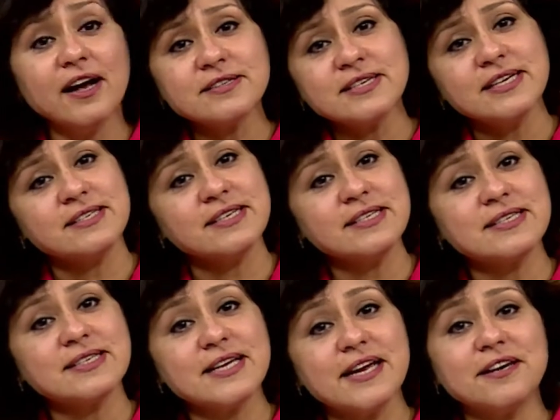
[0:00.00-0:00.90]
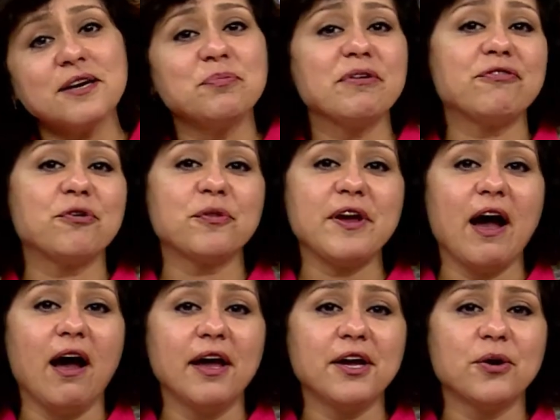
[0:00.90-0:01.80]
assessee stated before the
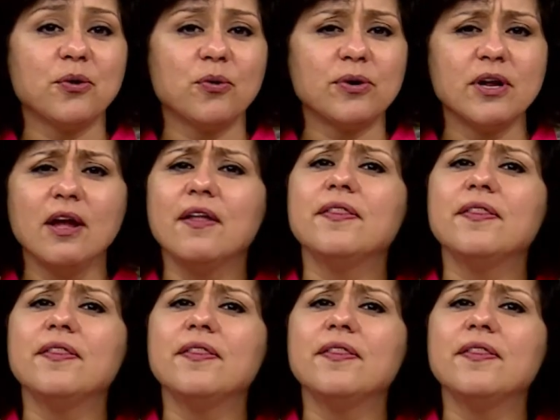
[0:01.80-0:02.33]
High Court